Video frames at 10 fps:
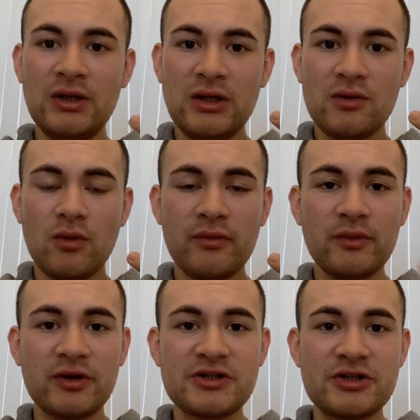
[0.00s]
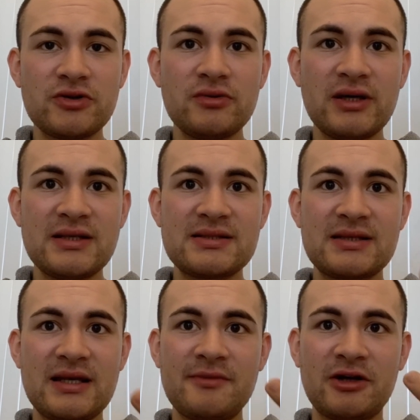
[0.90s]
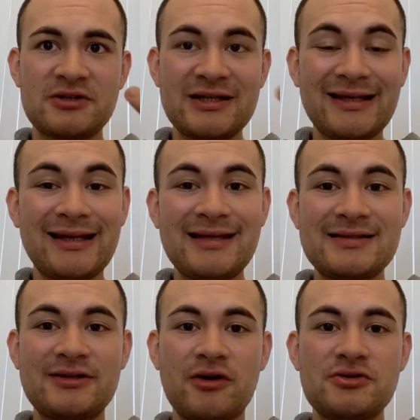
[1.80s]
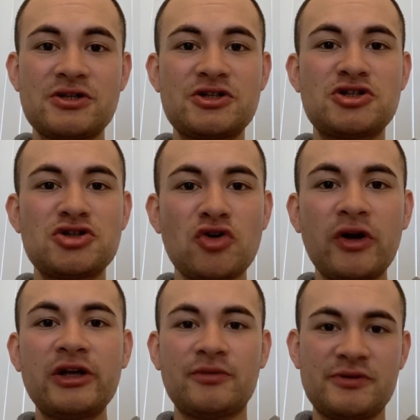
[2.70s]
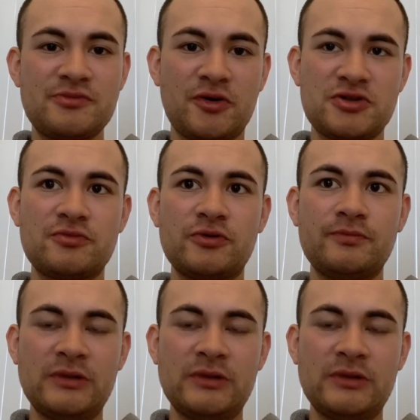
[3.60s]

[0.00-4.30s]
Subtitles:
What we want to do is keep the articulated notes as joined up as possible.